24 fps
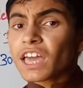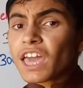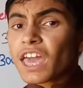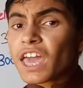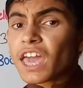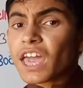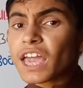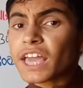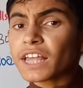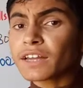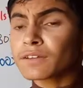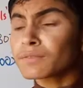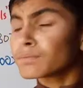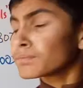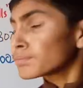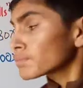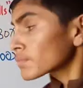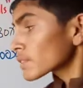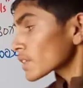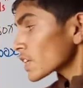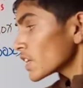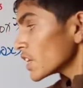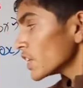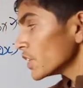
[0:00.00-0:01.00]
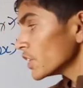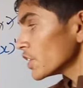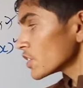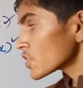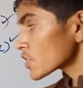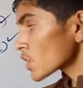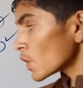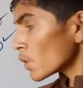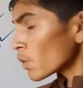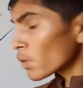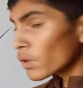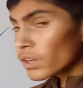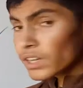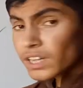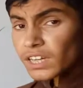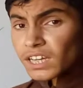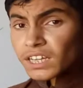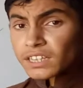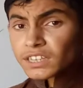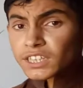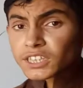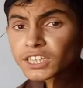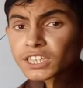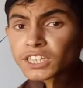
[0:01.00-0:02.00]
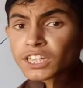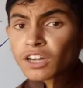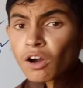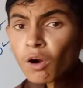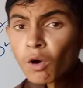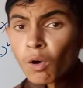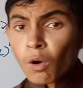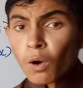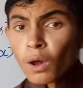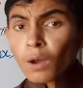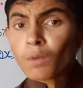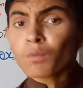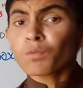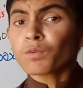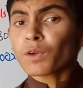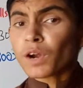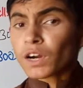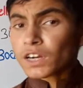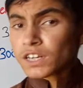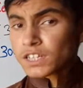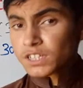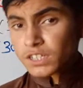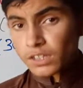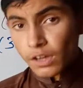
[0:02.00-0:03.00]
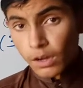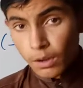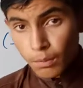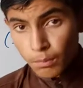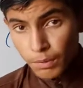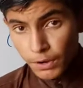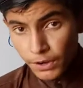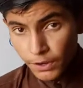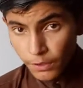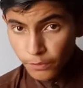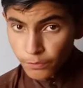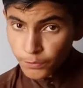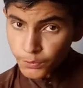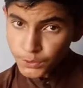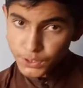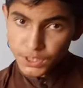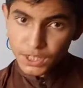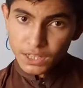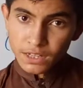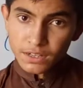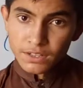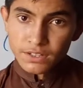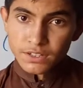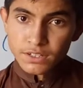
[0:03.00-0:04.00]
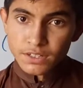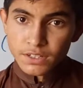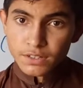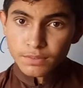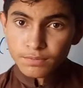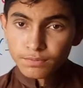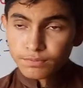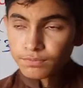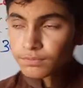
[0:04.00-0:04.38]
And he discovered that all plants are made of cells.